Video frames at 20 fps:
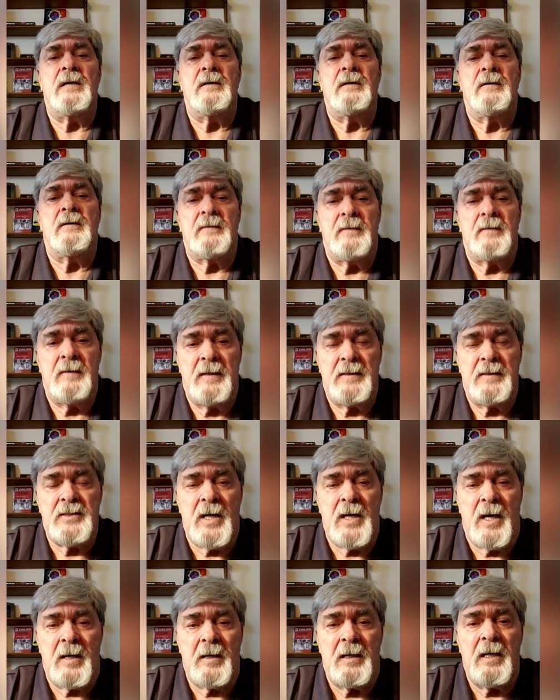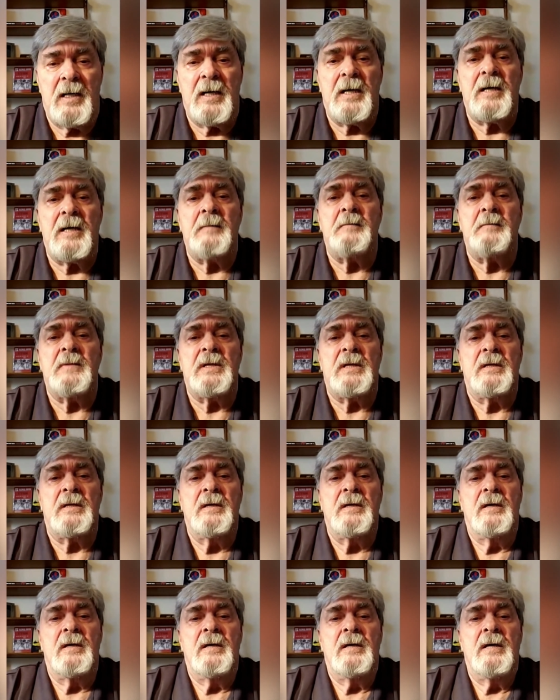uh, he's got a name, and
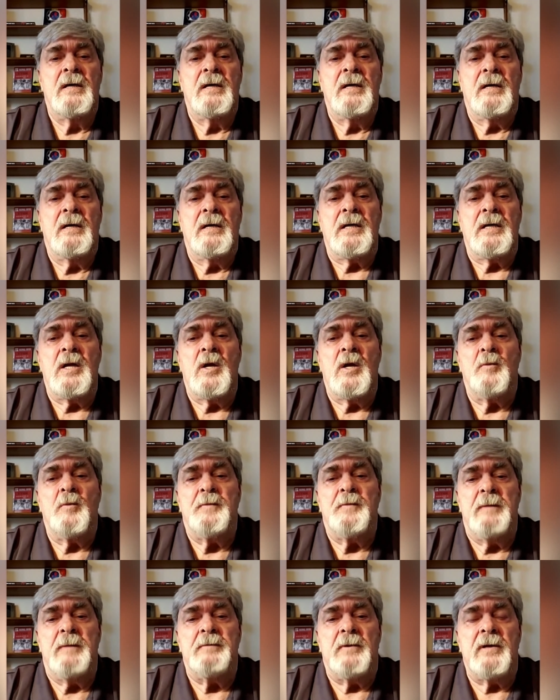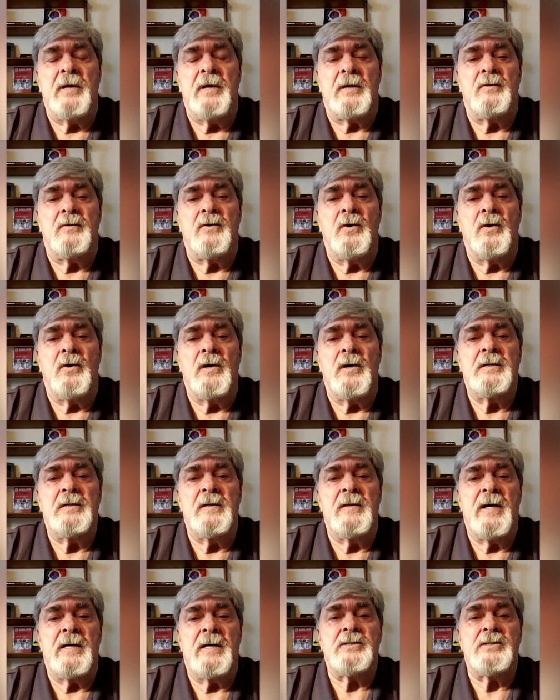you know, people get drawn
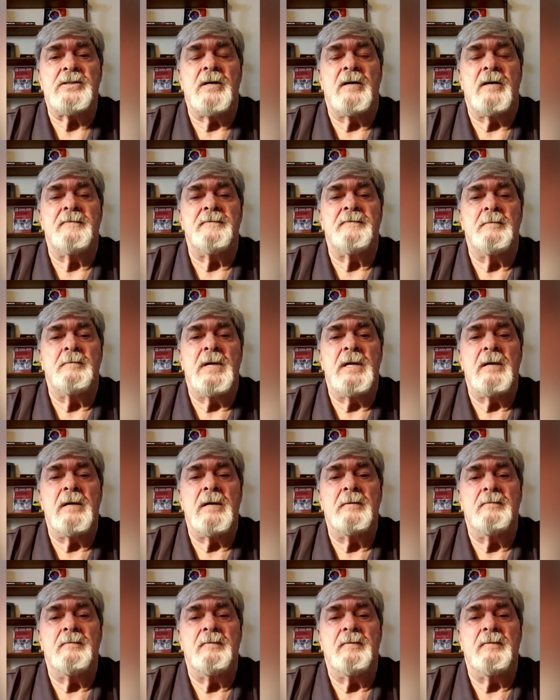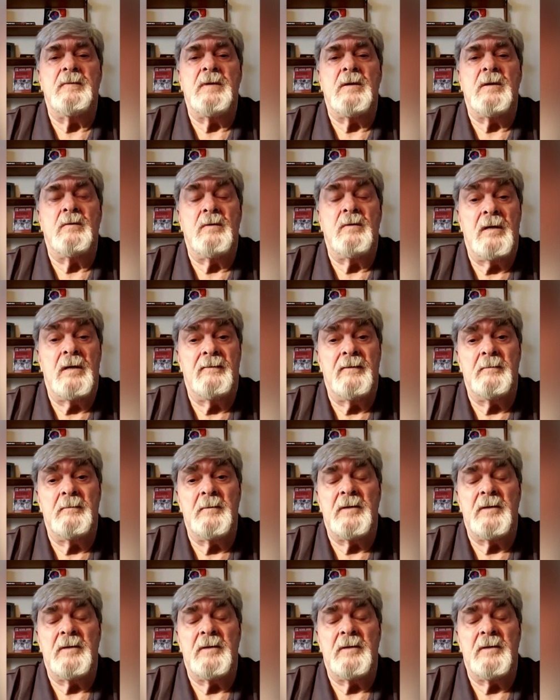to that stuff and may, you know, give him